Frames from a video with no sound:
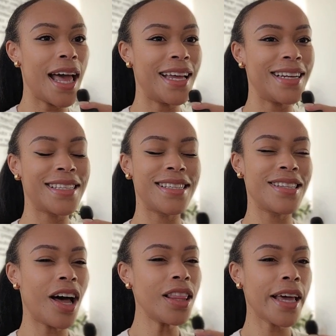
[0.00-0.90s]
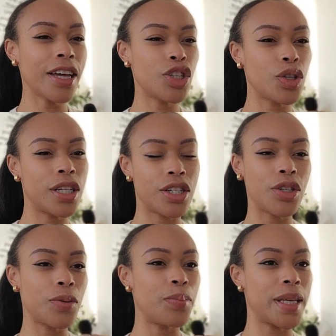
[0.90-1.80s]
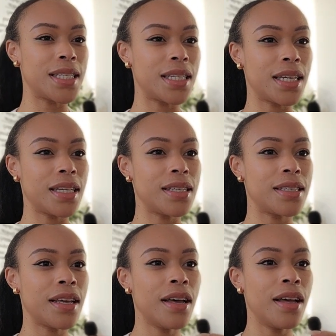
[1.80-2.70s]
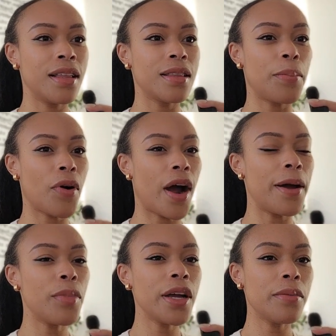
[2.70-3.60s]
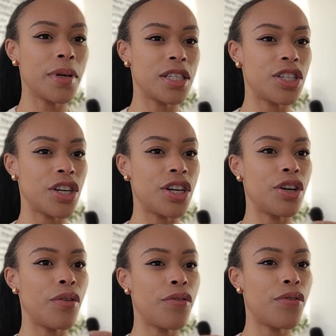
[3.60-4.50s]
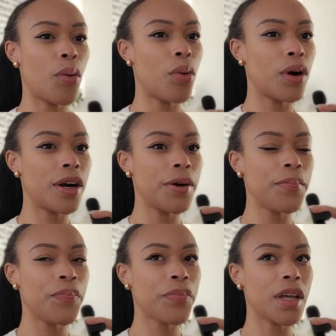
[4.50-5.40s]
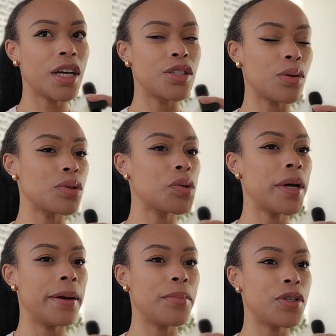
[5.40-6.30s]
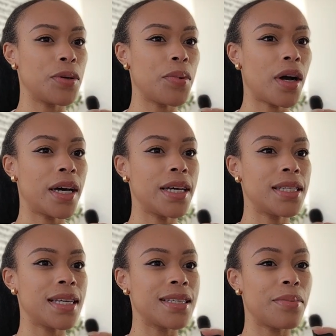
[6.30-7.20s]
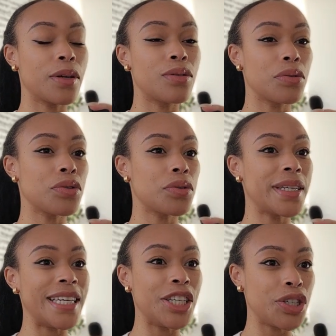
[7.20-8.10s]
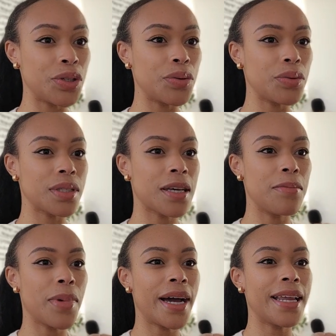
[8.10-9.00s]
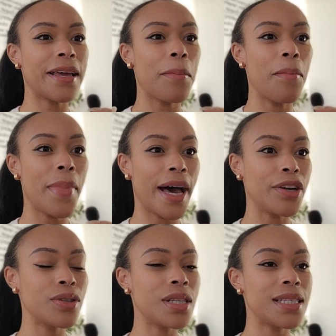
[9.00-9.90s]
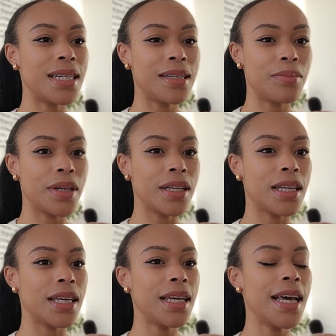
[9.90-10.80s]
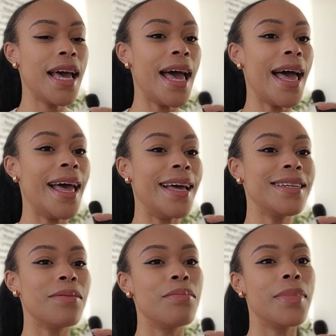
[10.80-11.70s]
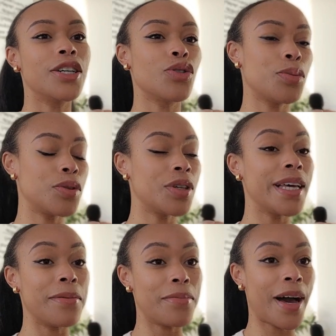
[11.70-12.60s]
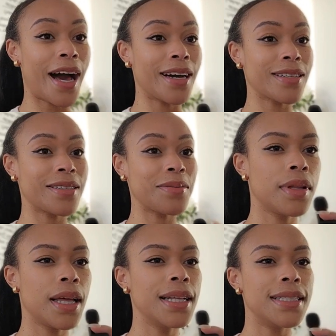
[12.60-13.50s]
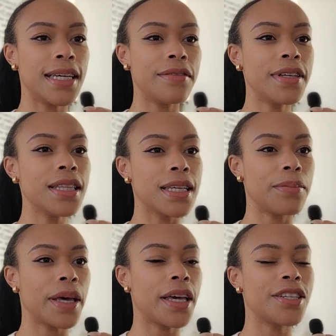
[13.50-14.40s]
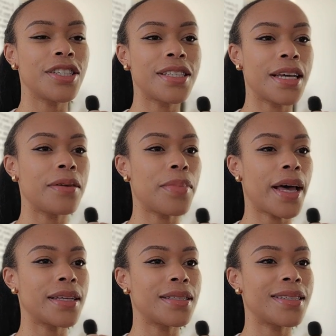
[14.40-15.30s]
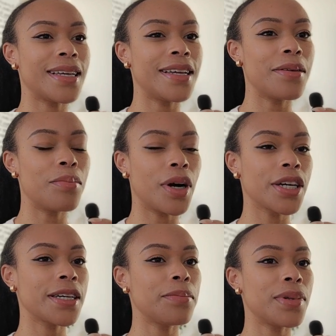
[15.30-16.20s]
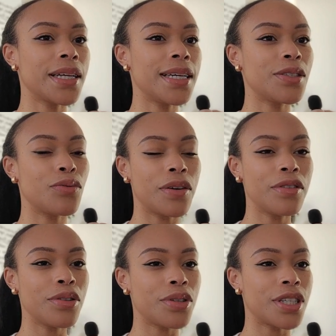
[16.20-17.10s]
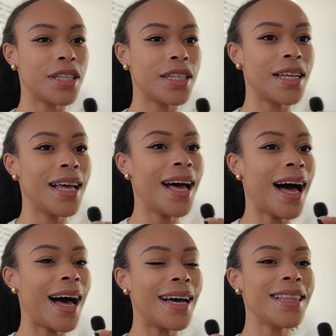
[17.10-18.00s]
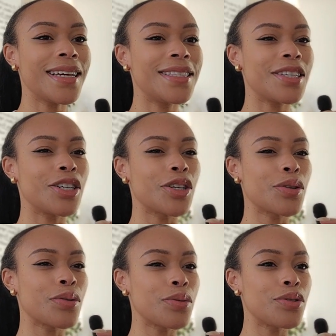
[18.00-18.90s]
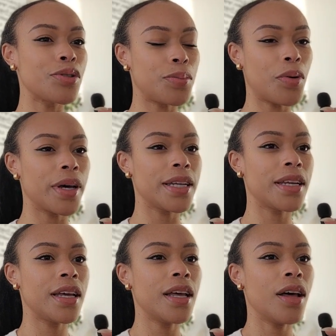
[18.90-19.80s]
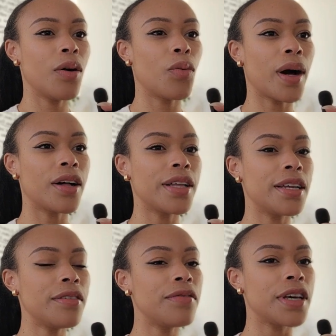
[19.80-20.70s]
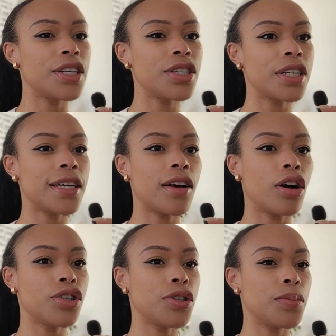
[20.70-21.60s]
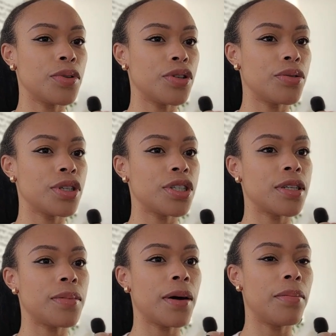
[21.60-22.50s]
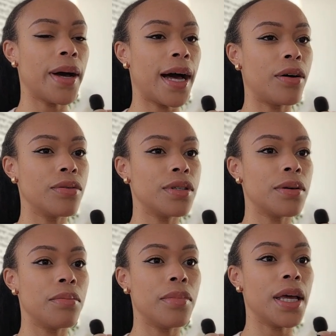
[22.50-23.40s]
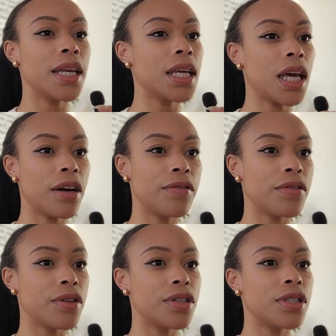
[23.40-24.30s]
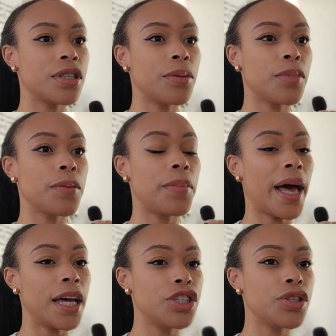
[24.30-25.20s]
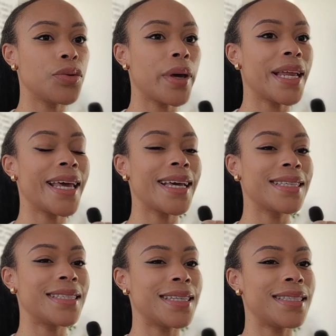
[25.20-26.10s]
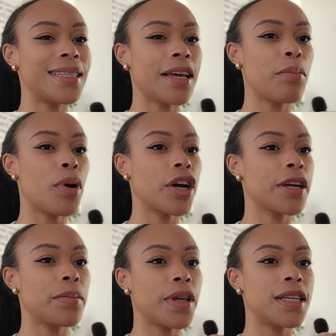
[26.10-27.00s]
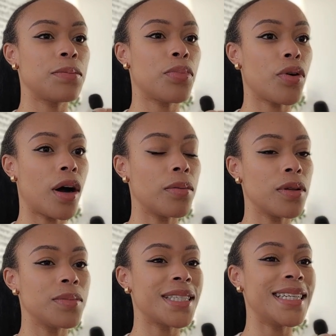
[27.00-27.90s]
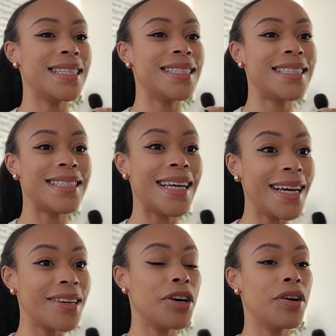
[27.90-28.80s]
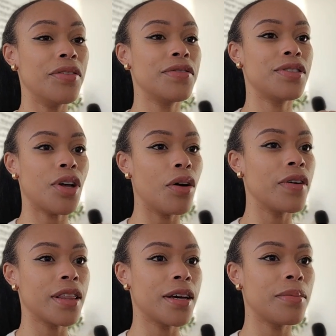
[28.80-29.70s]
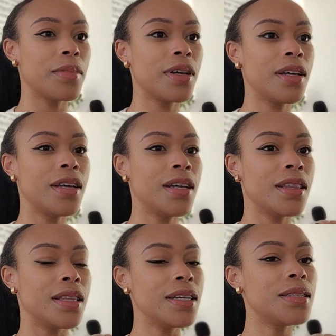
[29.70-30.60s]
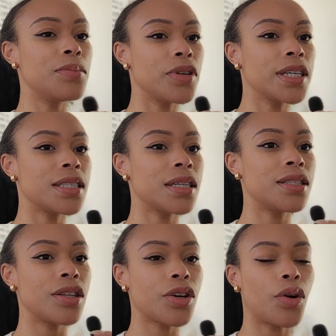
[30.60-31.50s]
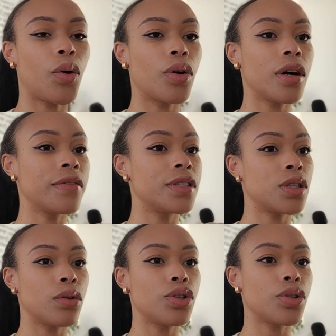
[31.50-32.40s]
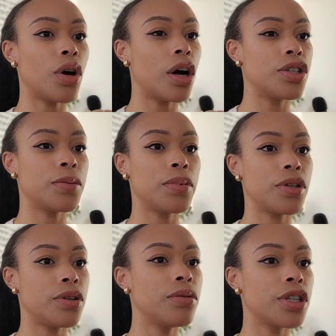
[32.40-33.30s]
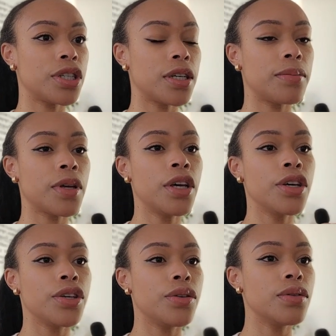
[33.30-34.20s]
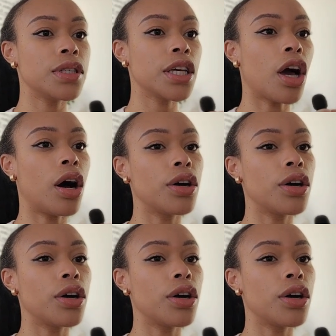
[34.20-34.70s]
and it's not like a traditional business. The primary mission for a social enterprise is about social issues, combining matter sustainability and measurable impact. David Lepage said it best in Marketplace Revolution highlights a crucial point. While innovation and entrepreneurship abound, many efforts perpetuate existing marketplace problems instead of solving them. This brings us to the core of social entrepreneurship, using